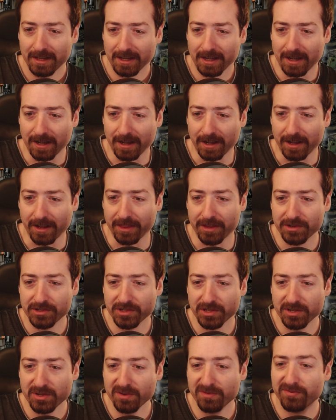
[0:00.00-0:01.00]
There's
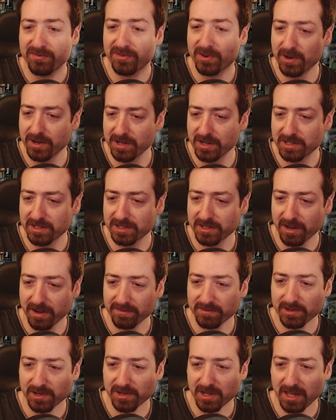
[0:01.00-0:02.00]
a new furnace
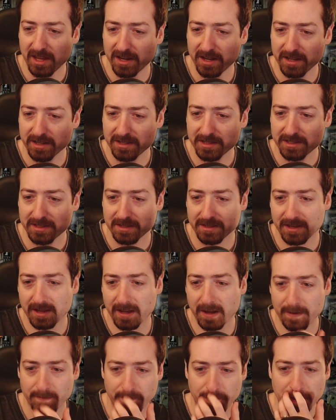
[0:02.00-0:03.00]
on Vulcanus.
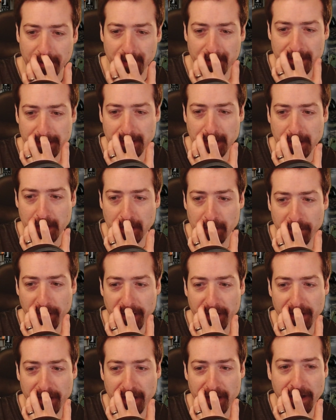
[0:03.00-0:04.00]
Yeah, we didn't talk
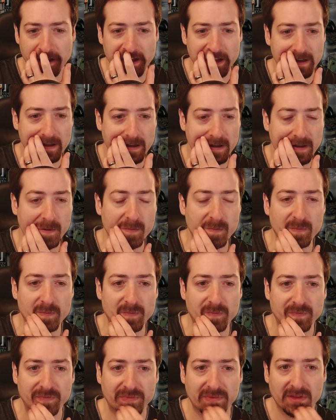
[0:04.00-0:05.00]
about that.
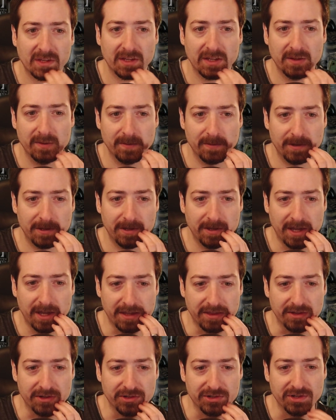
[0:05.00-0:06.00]

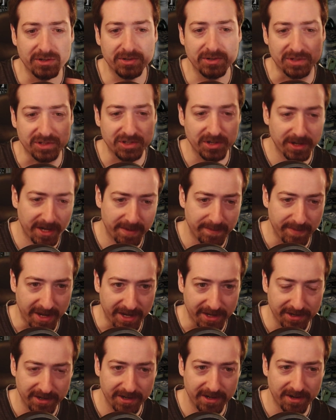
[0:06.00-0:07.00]
And there's a new circuit
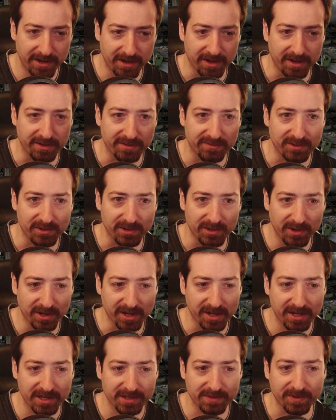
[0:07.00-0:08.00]
maker on
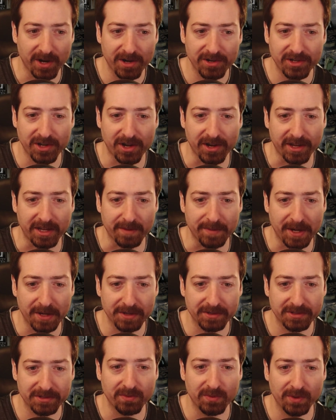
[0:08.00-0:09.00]
Fulgora, as we are talking
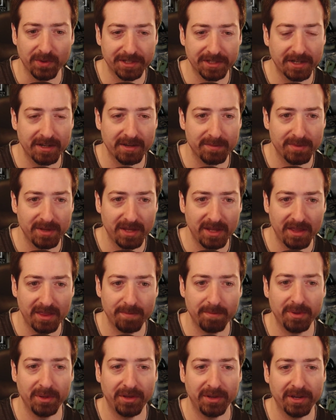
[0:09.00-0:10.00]
about. So what's going to be the
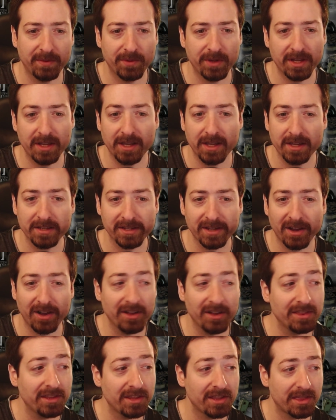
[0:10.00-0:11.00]
building we get
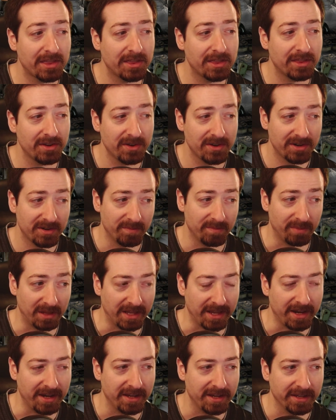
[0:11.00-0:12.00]
on the 3rd
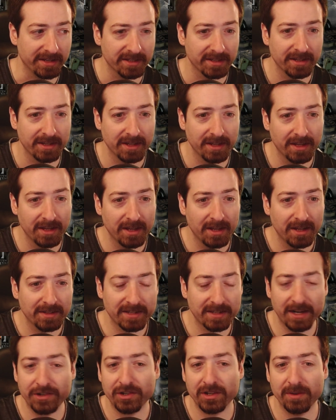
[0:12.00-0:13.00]
planet?
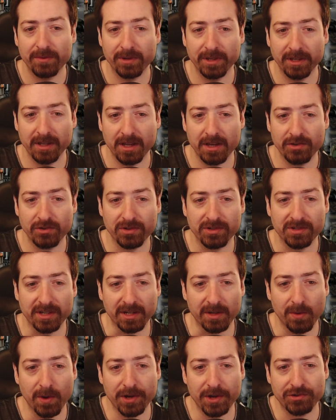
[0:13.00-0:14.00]
It's actually a really
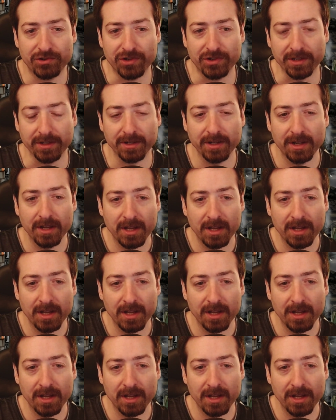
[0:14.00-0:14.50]
interesting question.